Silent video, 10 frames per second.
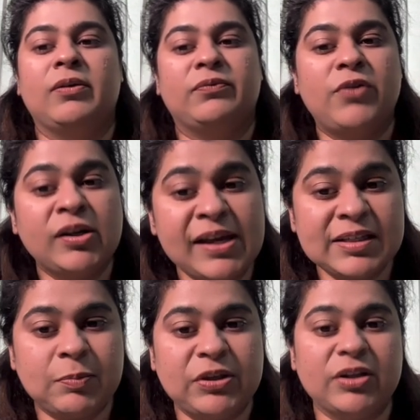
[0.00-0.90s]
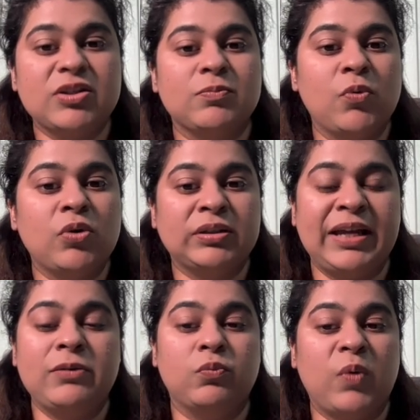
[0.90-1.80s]
Work experience more
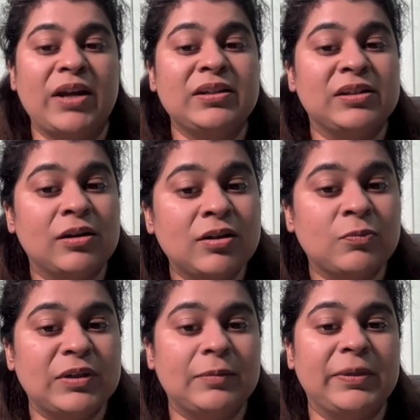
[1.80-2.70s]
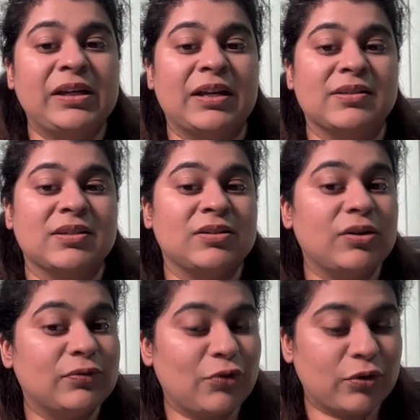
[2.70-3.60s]
than 1 year will be
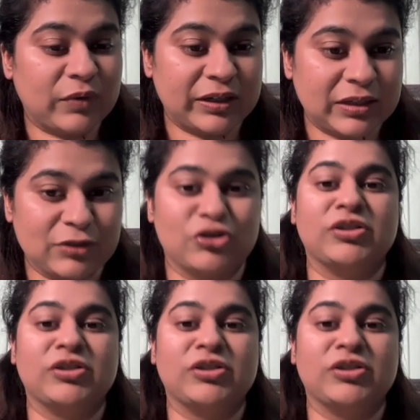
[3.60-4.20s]
considered for weightage.